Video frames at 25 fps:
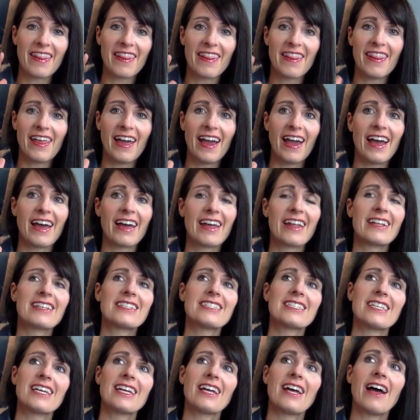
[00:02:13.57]
that
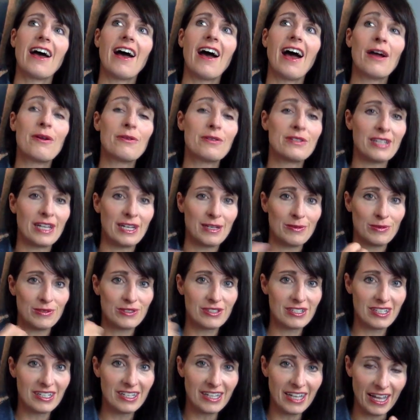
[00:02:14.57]
I was able
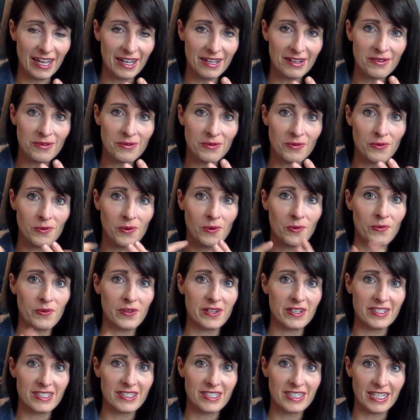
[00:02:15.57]
to get when
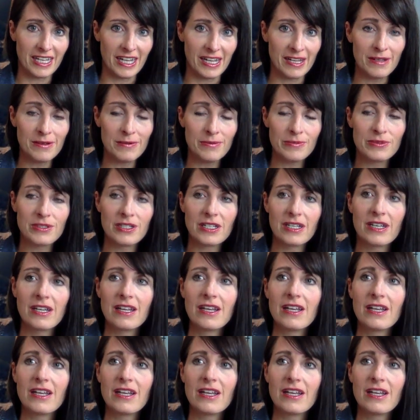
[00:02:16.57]
we escaped.